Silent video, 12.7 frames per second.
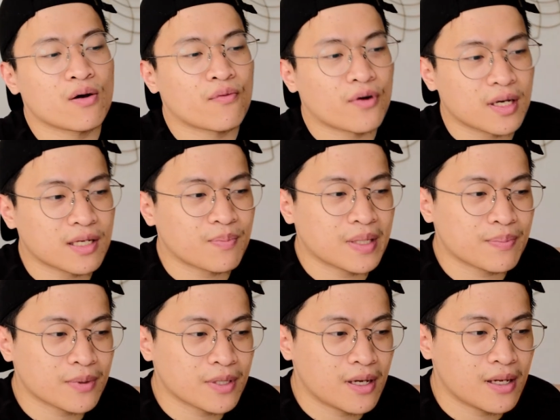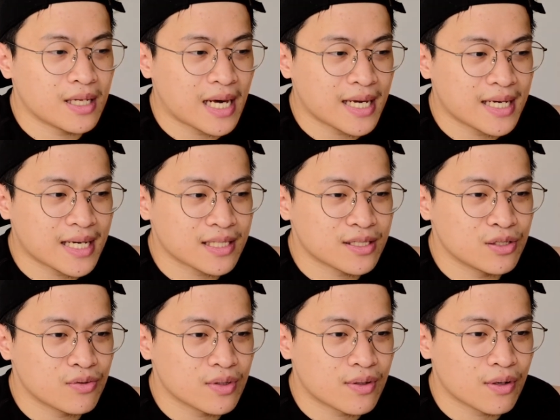For other people, I guess
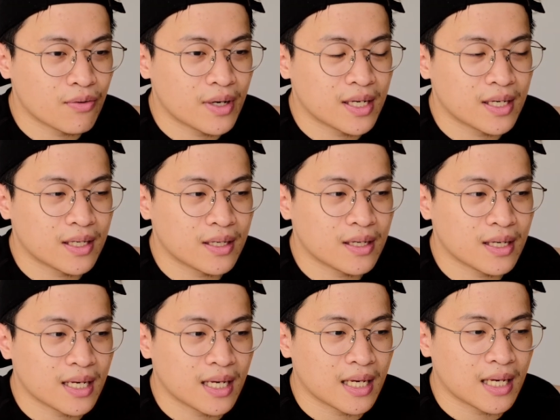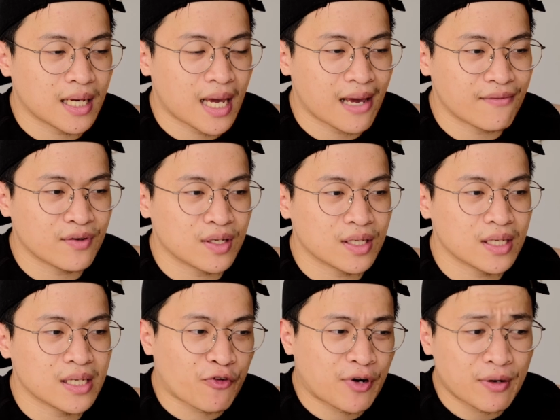you could throw in a heavy
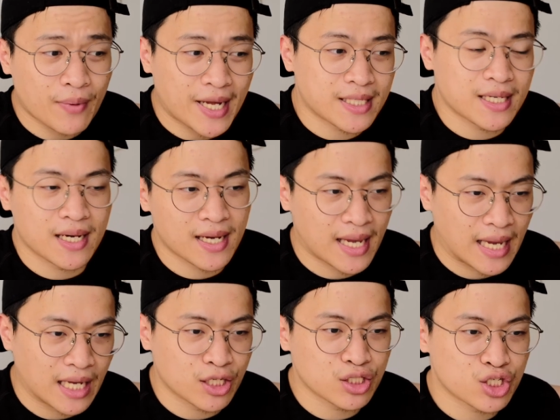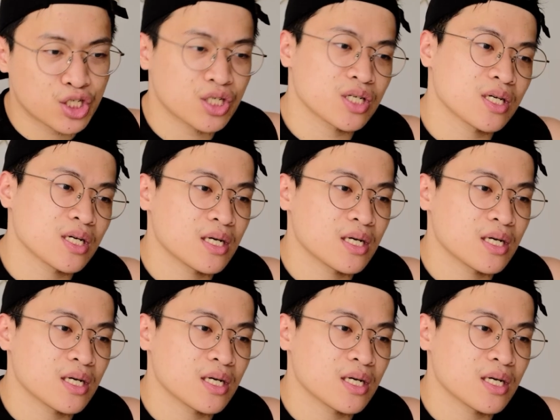free weight hinge.